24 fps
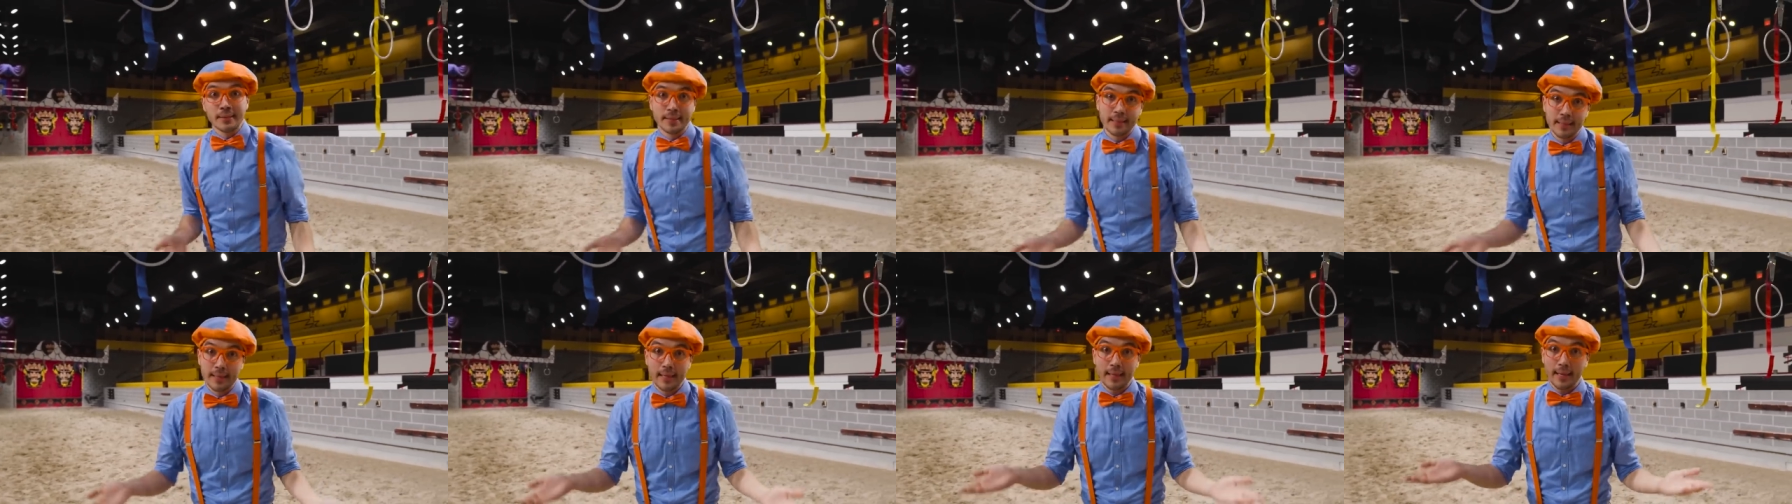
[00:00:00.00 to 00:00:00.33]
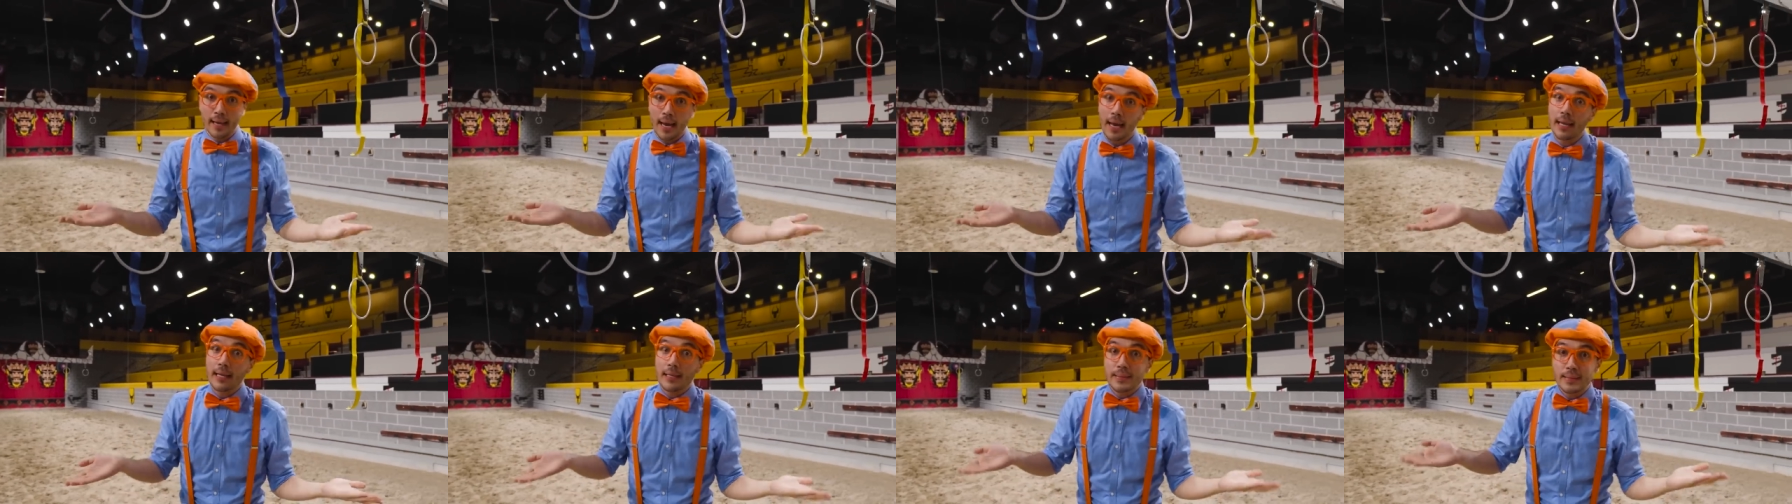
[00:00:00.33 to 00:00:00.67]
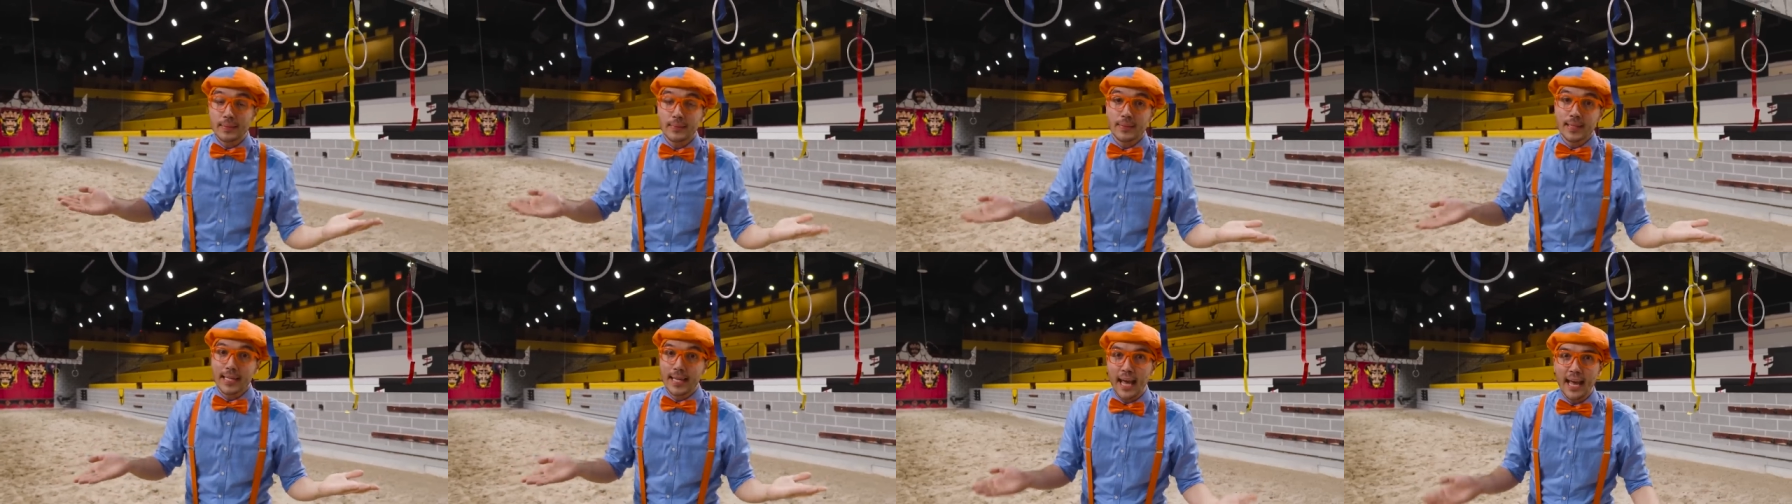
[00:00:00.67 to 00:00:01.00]
you gotta do
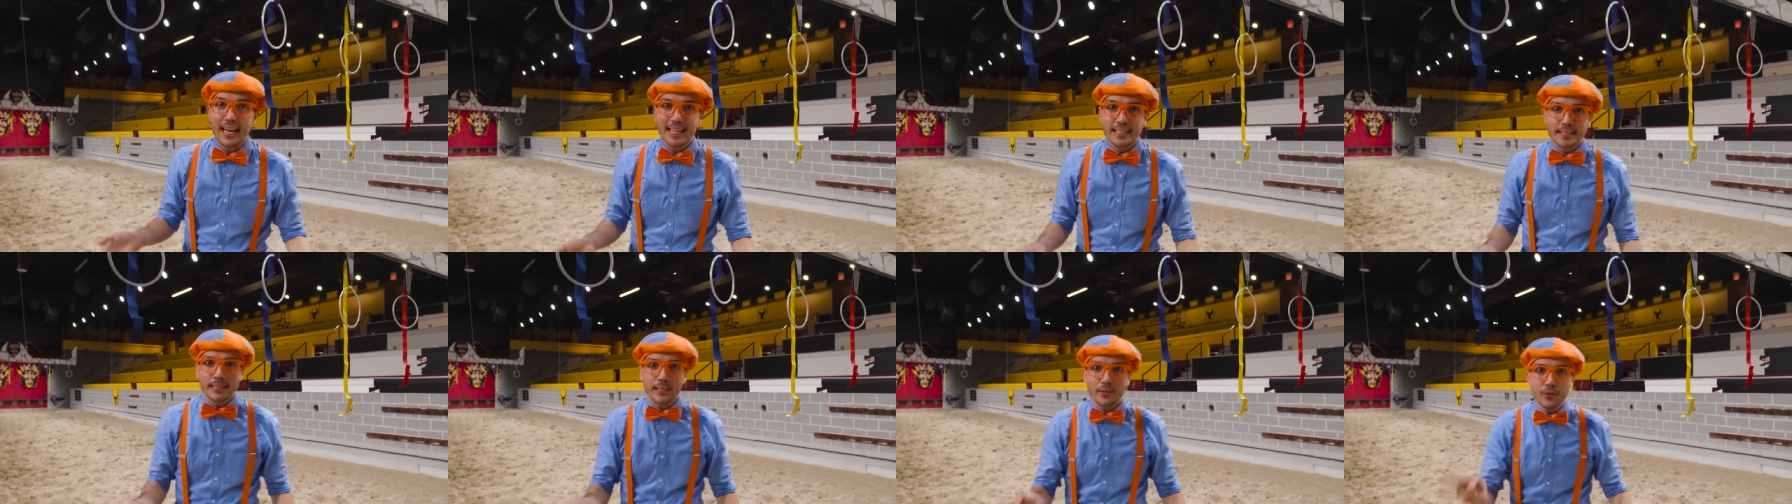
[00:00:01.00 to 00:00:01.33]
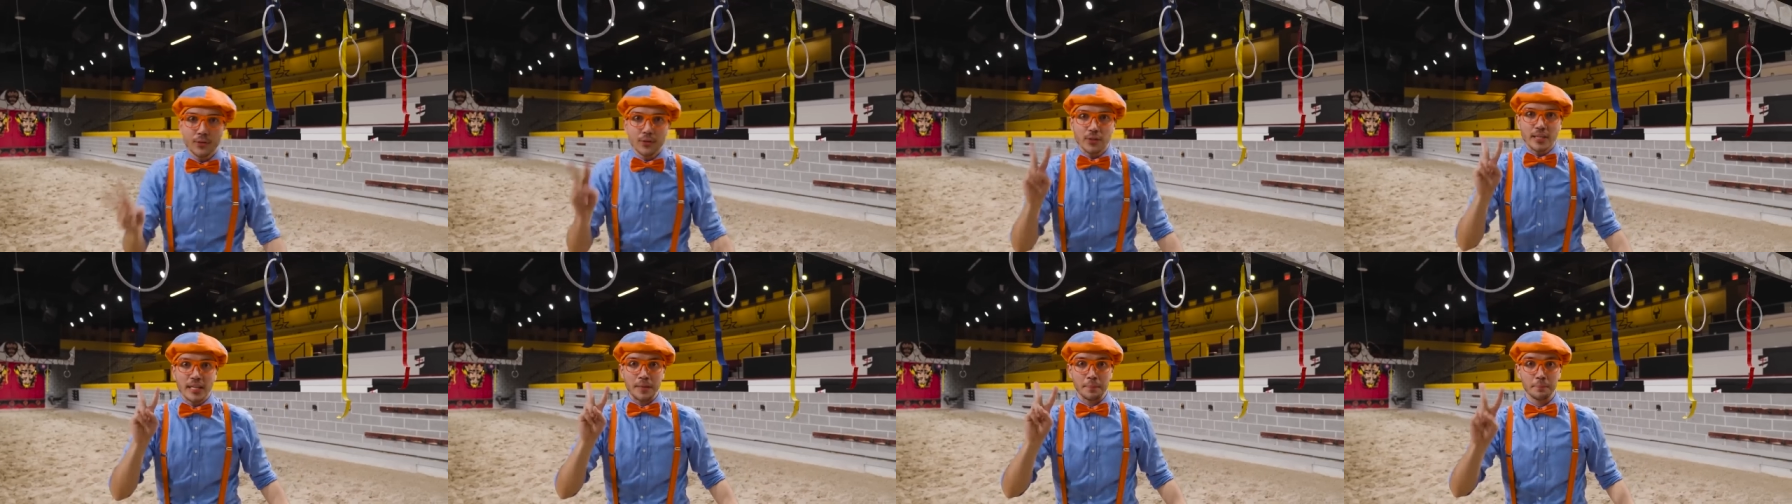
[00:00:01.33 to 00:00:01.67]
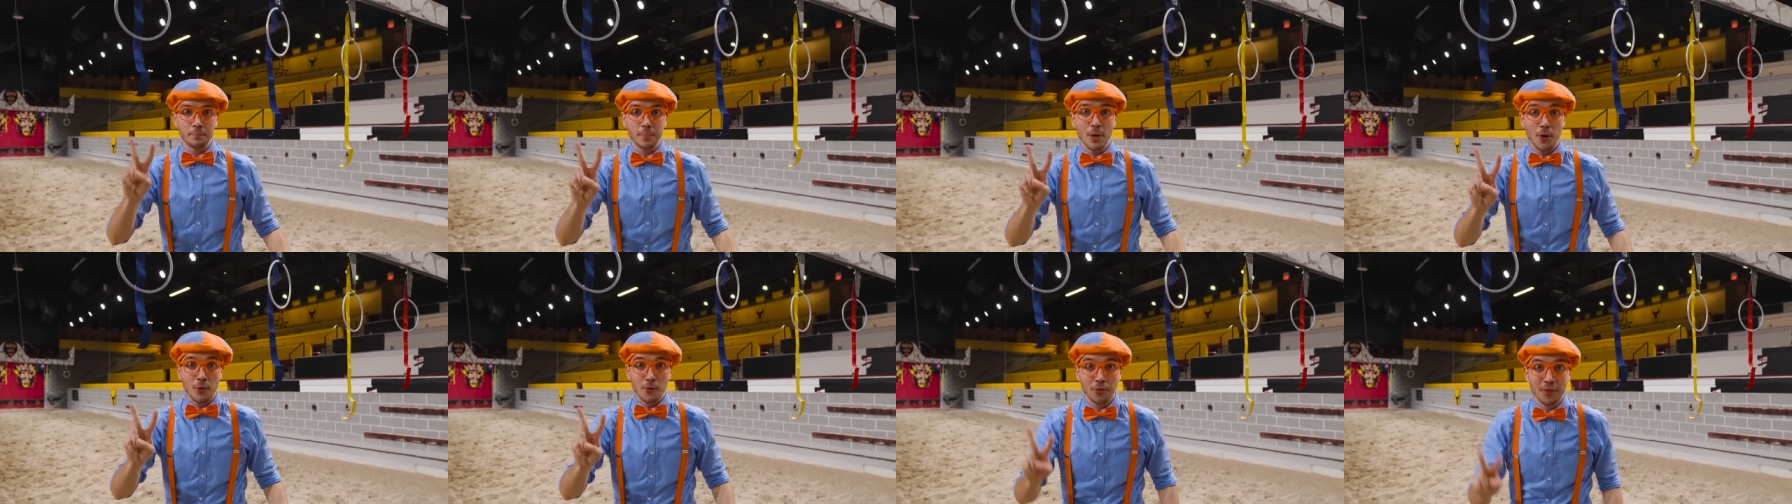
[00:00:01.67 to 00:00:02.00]
it again until you get
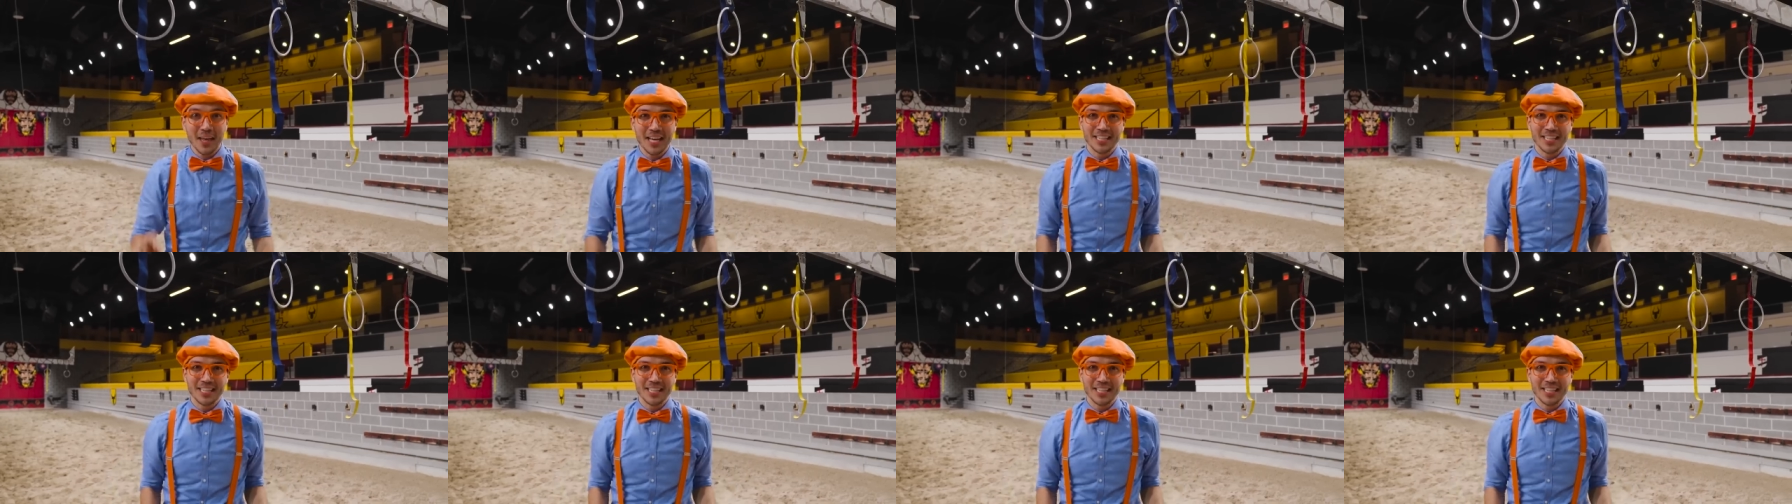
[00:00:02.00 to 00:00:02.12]
both